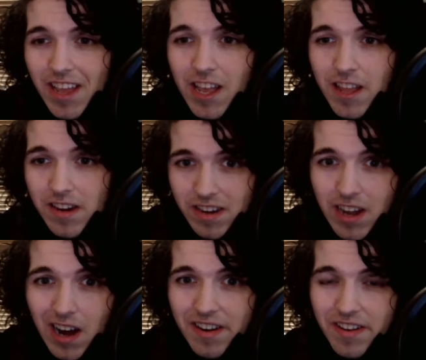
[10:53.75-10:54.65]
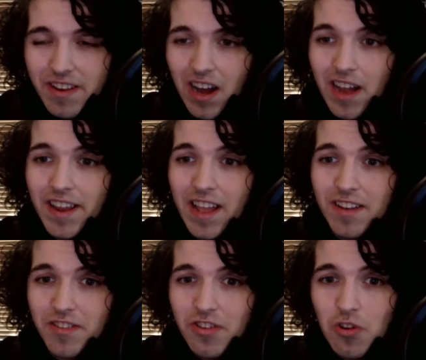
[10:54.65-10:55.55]
and cut inside
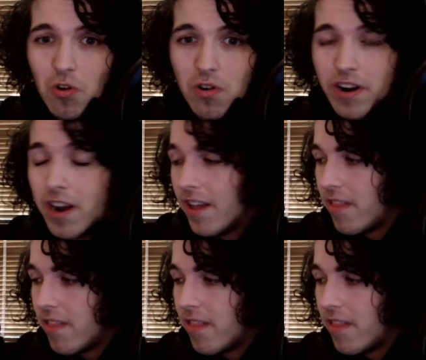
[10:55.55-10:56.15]
and score.